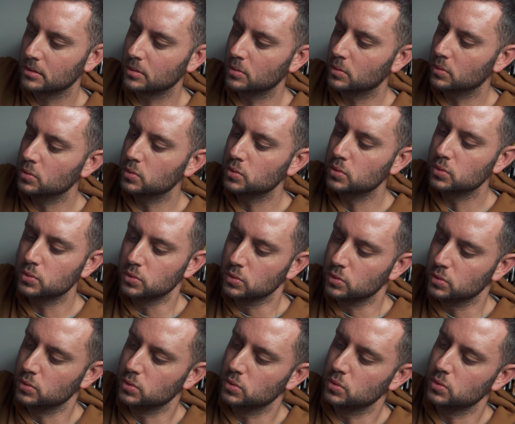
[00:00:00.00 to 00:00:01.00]

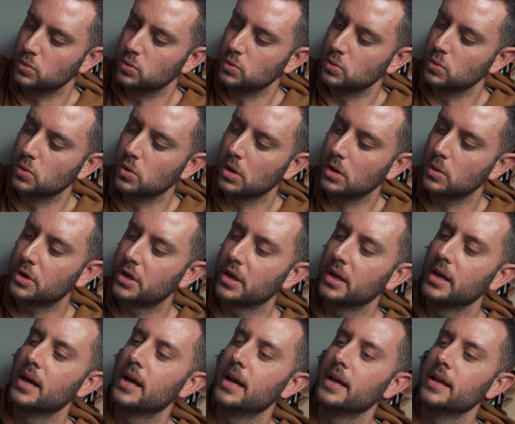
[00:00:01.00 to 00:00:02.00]
Ooh,
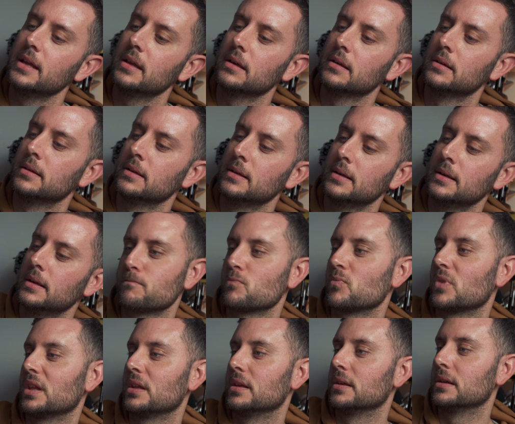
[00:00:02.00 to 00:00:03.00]
okay.
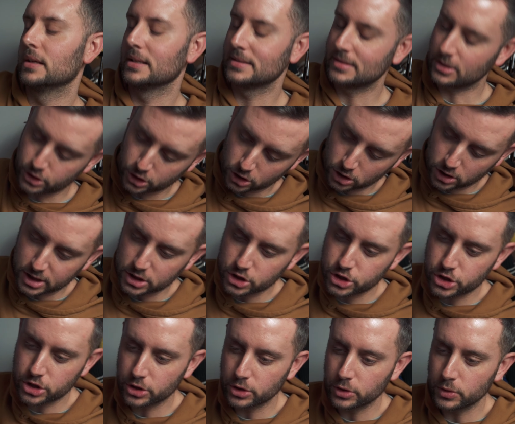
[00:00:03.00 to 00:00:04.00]
That's a good looking
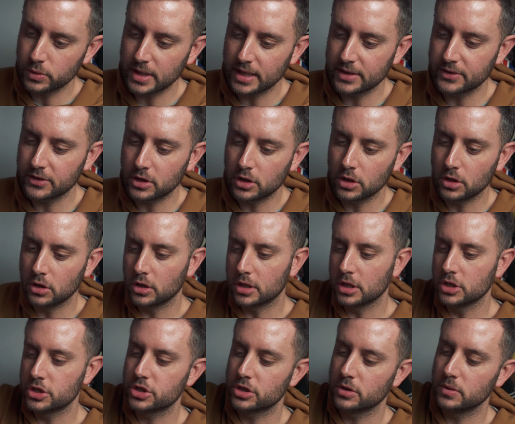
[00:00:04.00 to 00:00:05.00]
shoe. That is a good
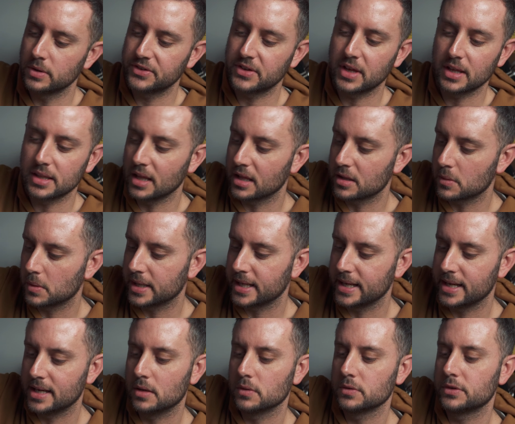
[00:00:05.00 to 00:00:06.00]
looking shoe. Let's get the other one
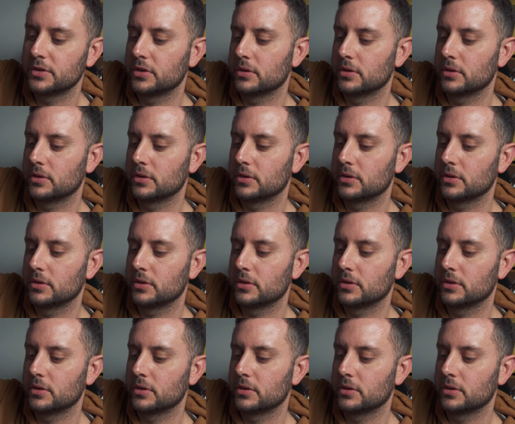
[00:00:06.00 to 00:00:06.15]
out.